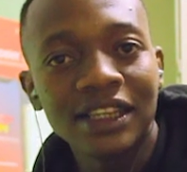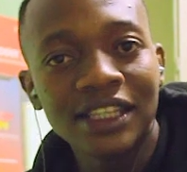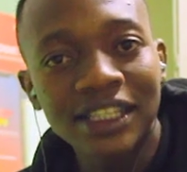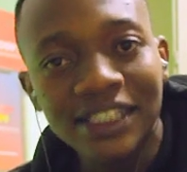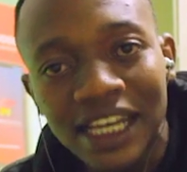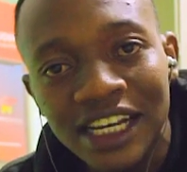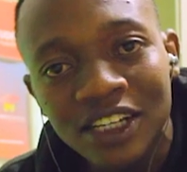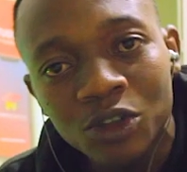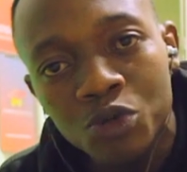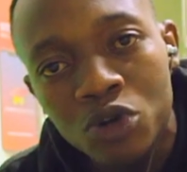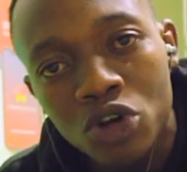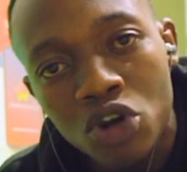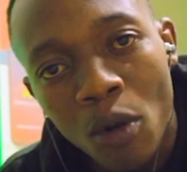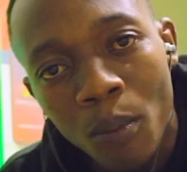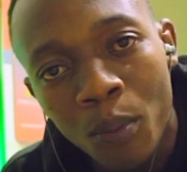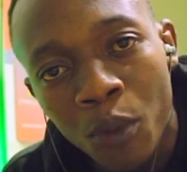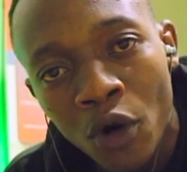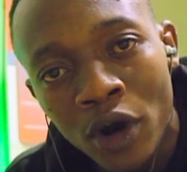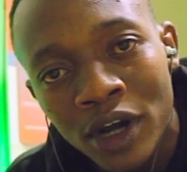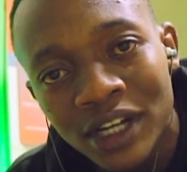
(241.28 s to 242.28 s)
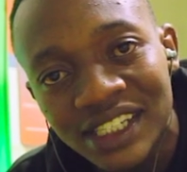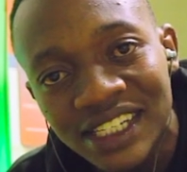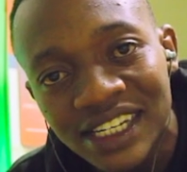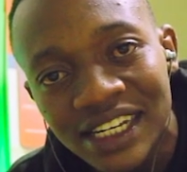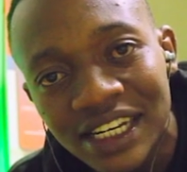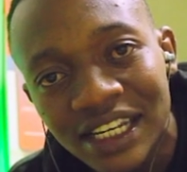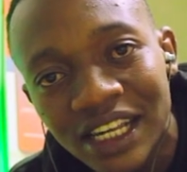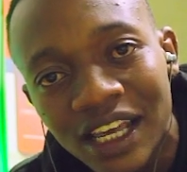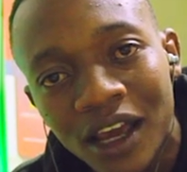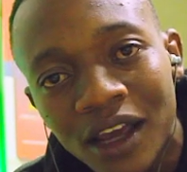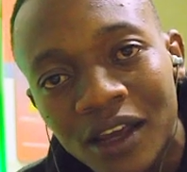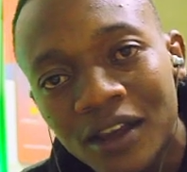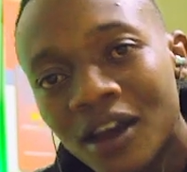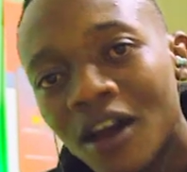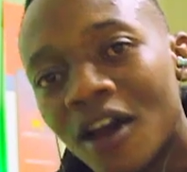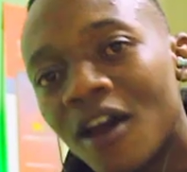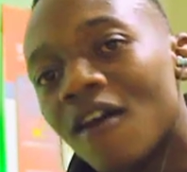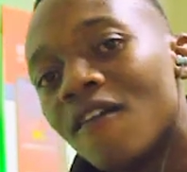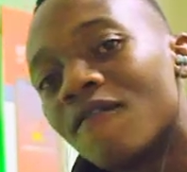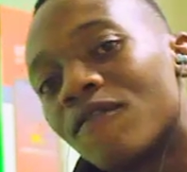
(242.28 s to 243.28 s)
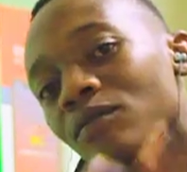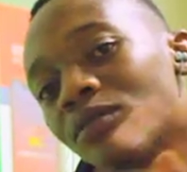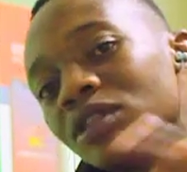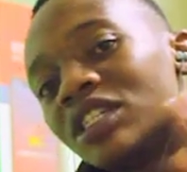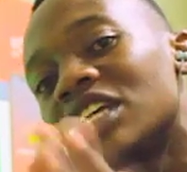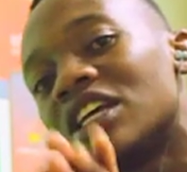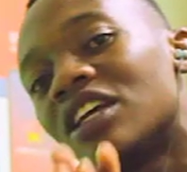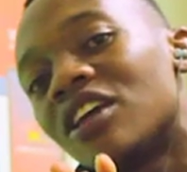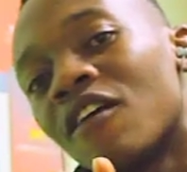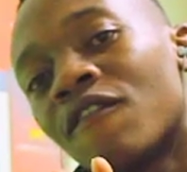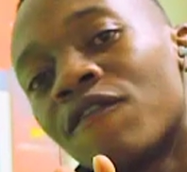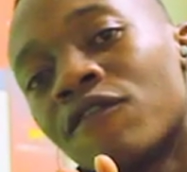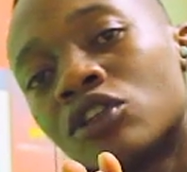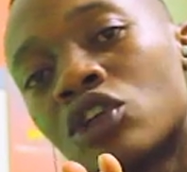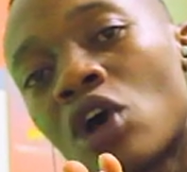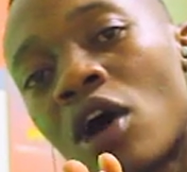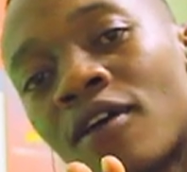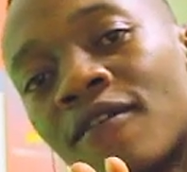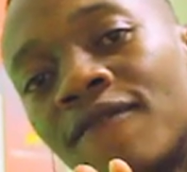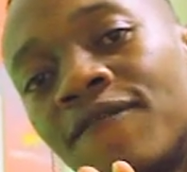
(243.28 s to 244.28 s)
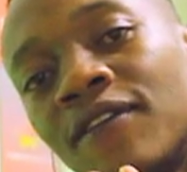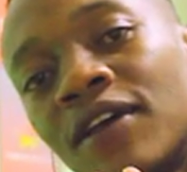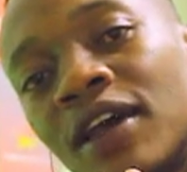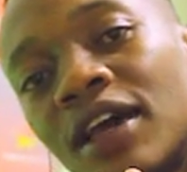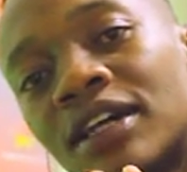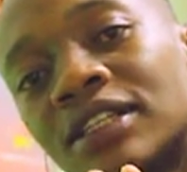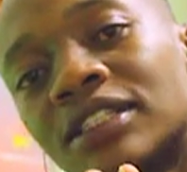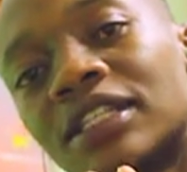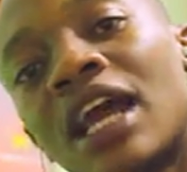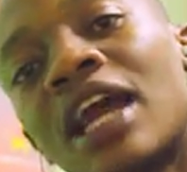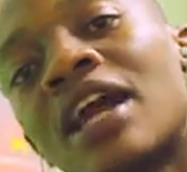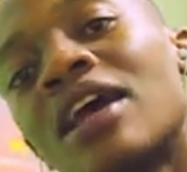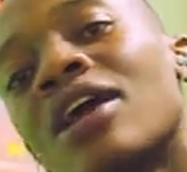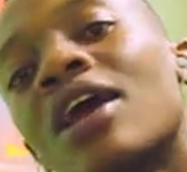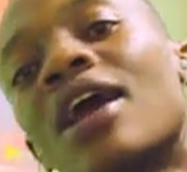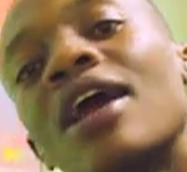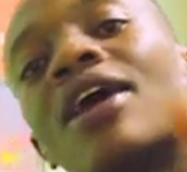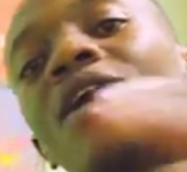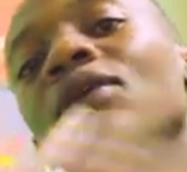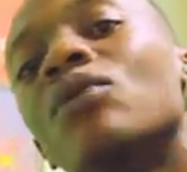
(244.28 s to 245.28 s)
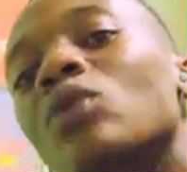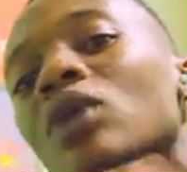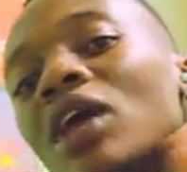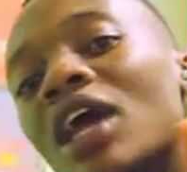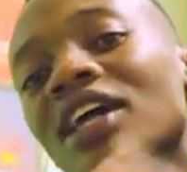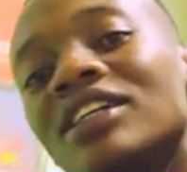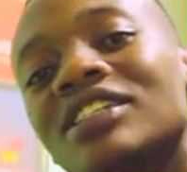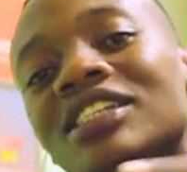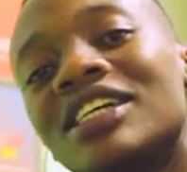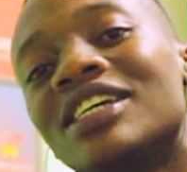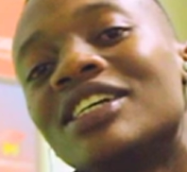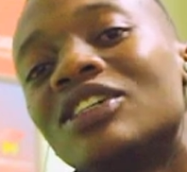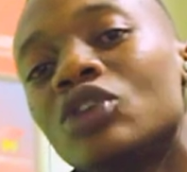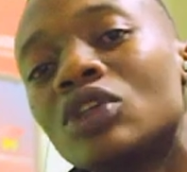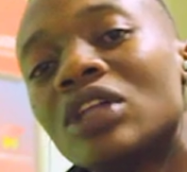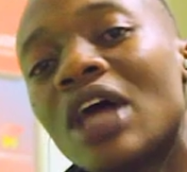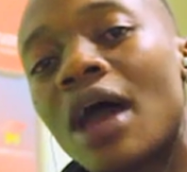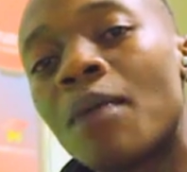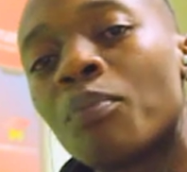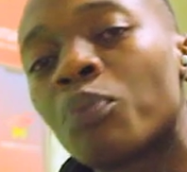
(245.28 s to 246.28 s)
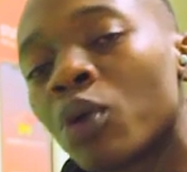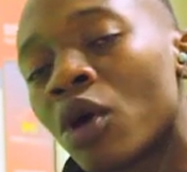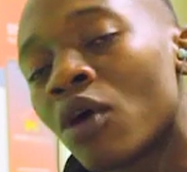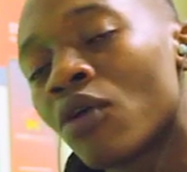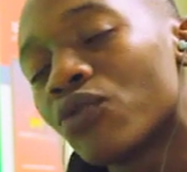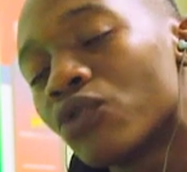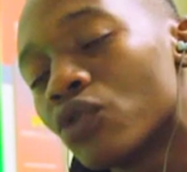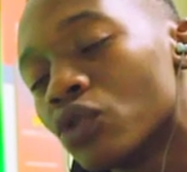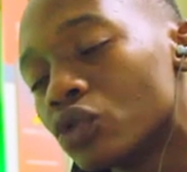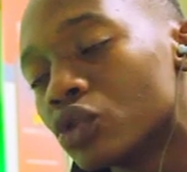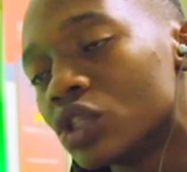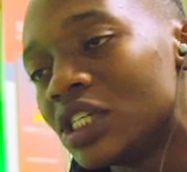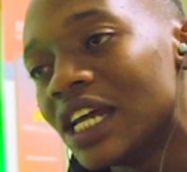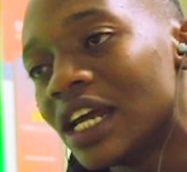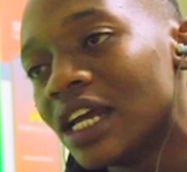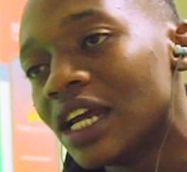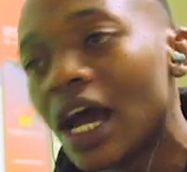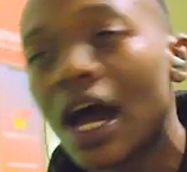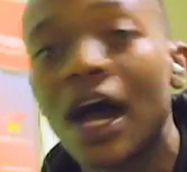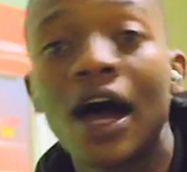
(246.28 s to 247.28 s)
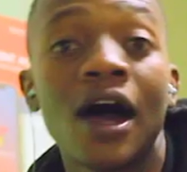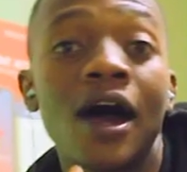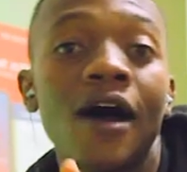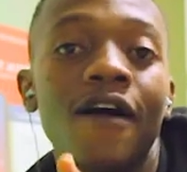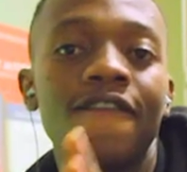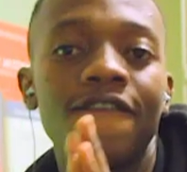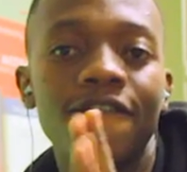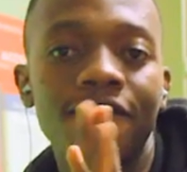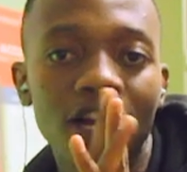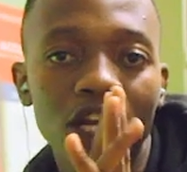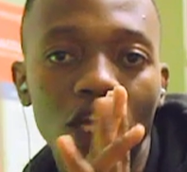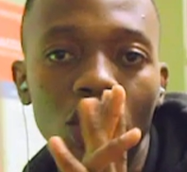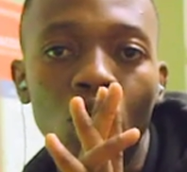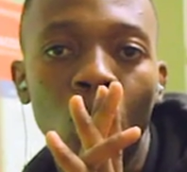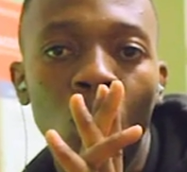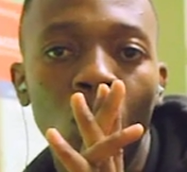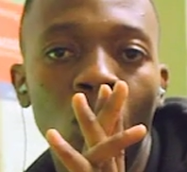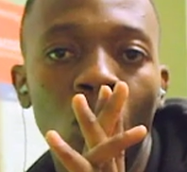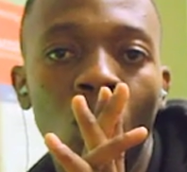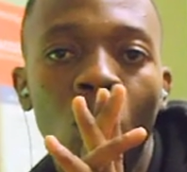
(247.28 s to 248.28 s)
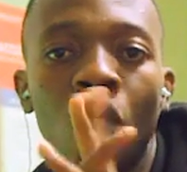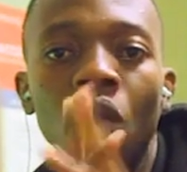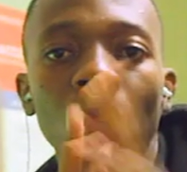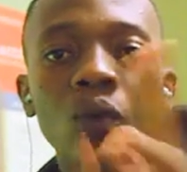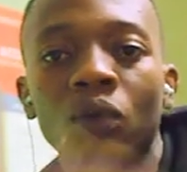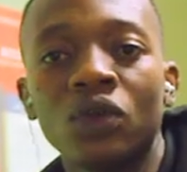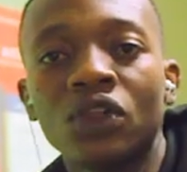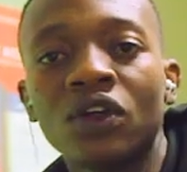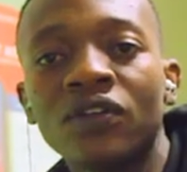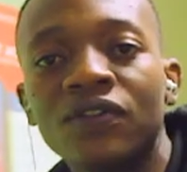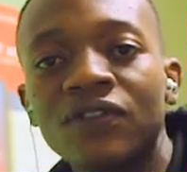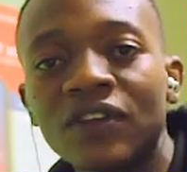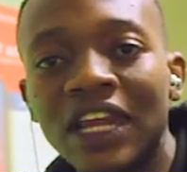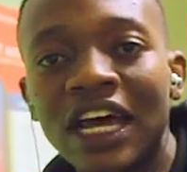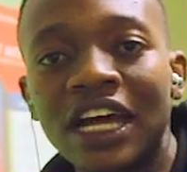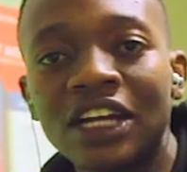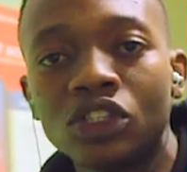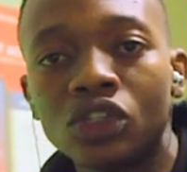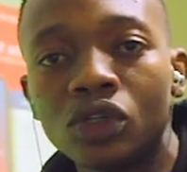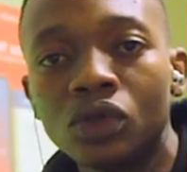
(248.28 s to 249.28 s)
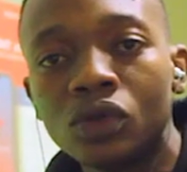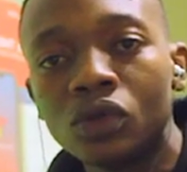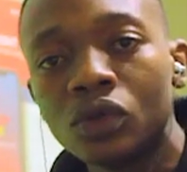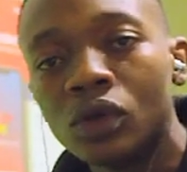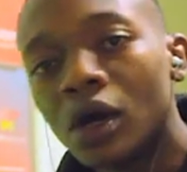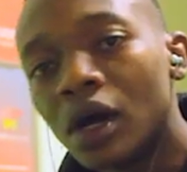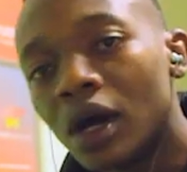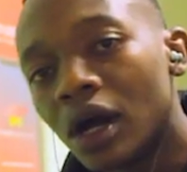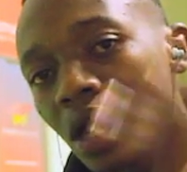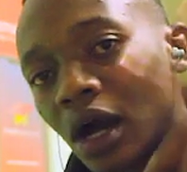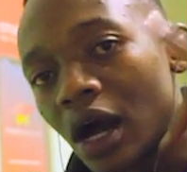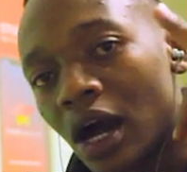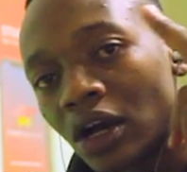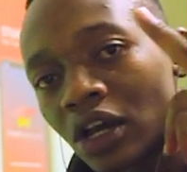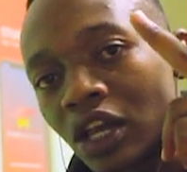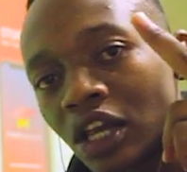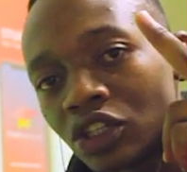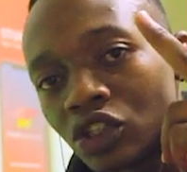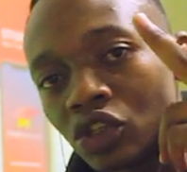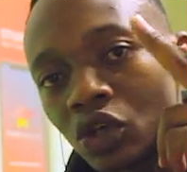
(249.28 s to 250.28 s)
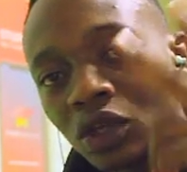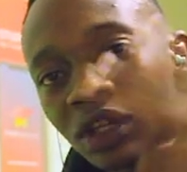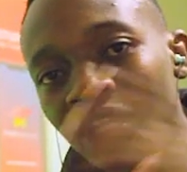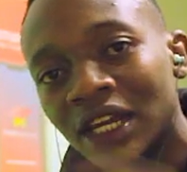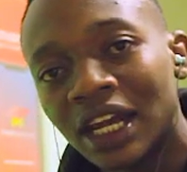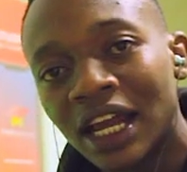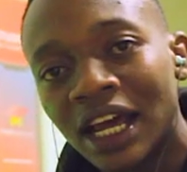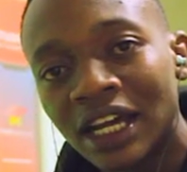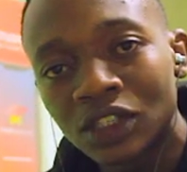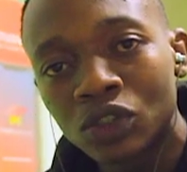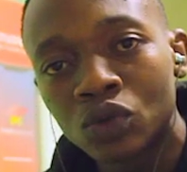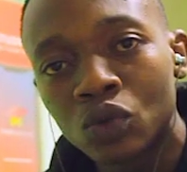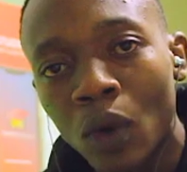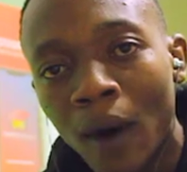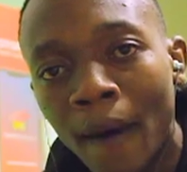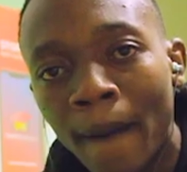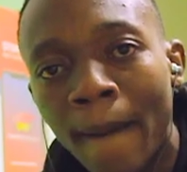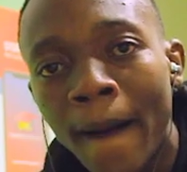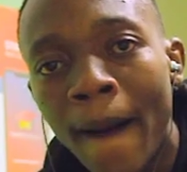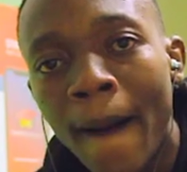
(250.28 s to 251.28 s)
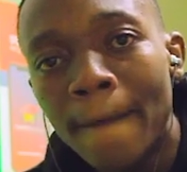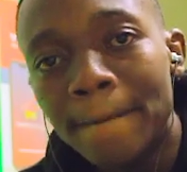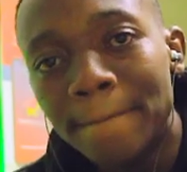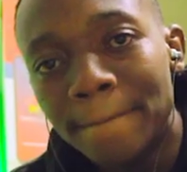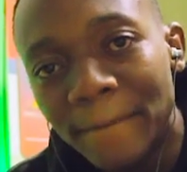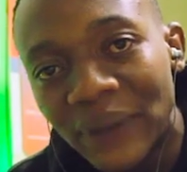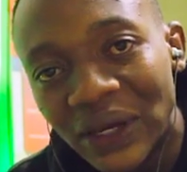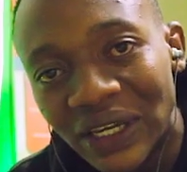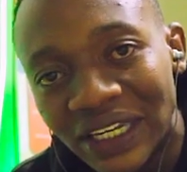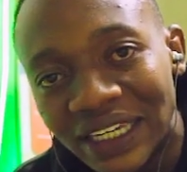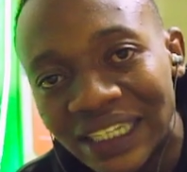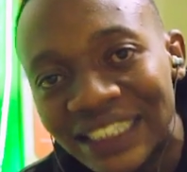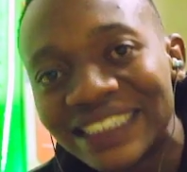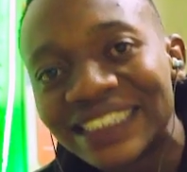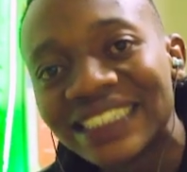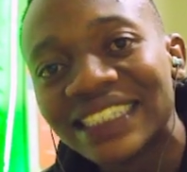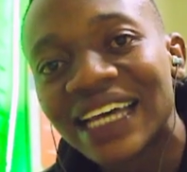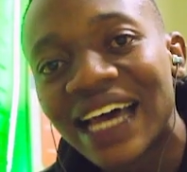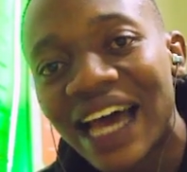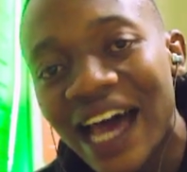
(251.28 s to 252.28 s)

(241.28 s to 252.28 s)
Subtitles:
This has been your boy TK from TK Photography SA, reacting to the April Fool's Day video. Without further ado, I'll catch you on the next one. Peace.